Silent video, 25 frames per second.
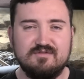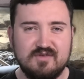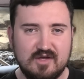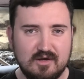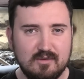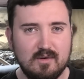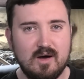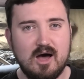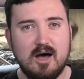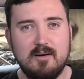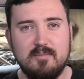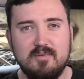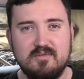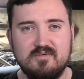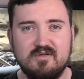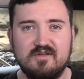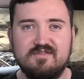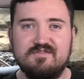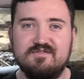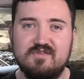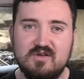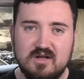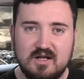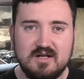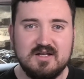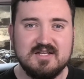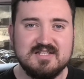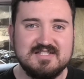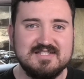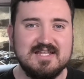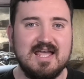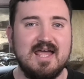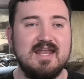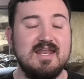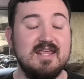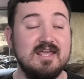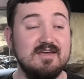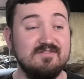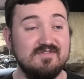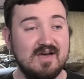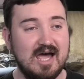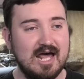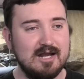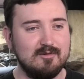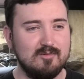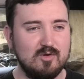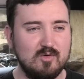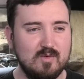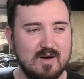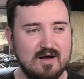viewer up with a full understanding of
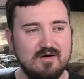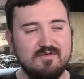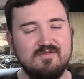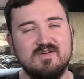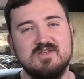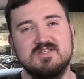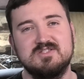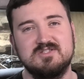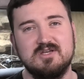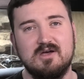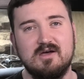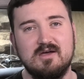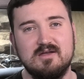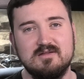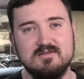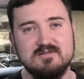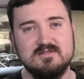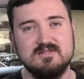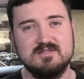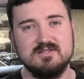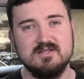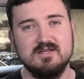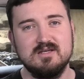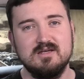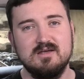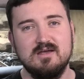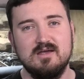animal welfare science.